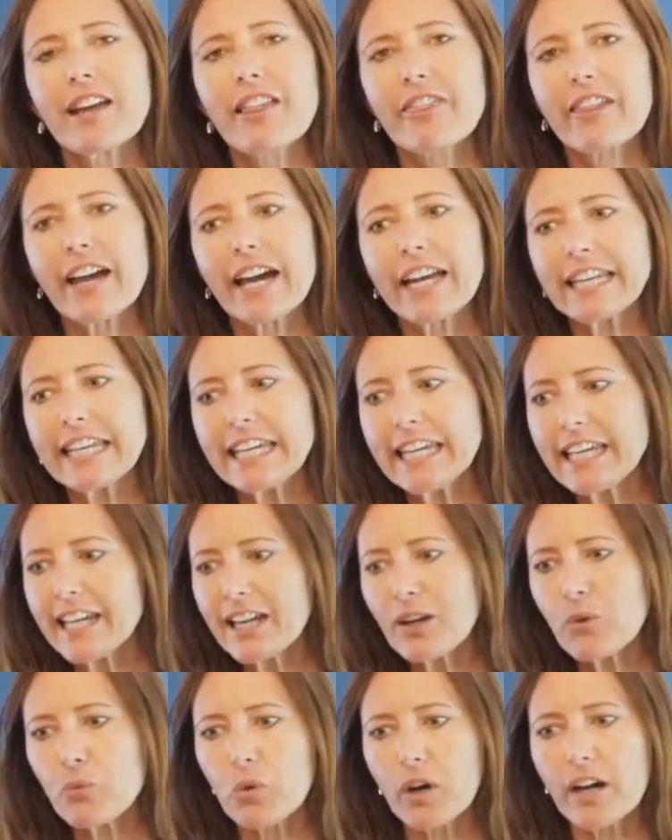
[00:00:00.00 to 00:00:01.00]
that
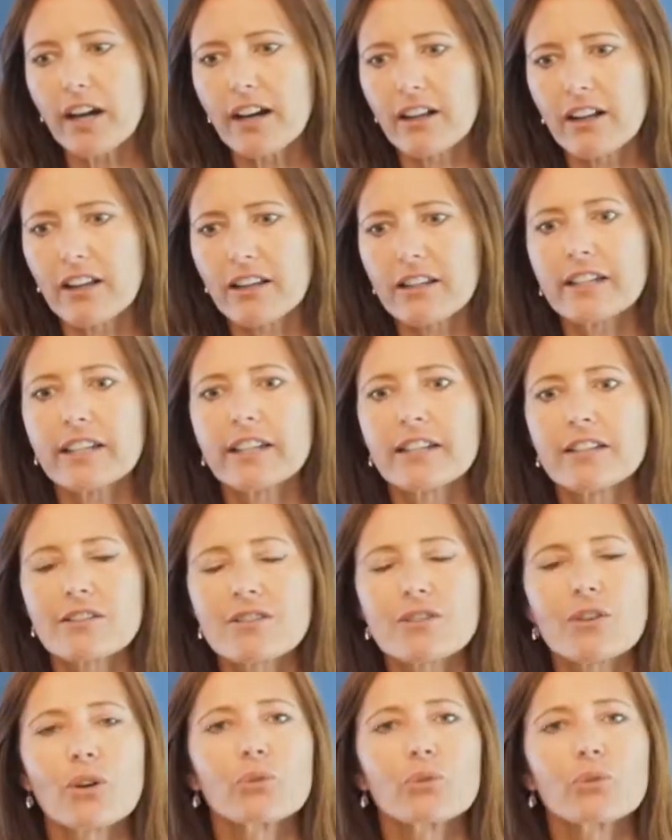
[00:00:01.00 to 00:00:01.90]
eating well is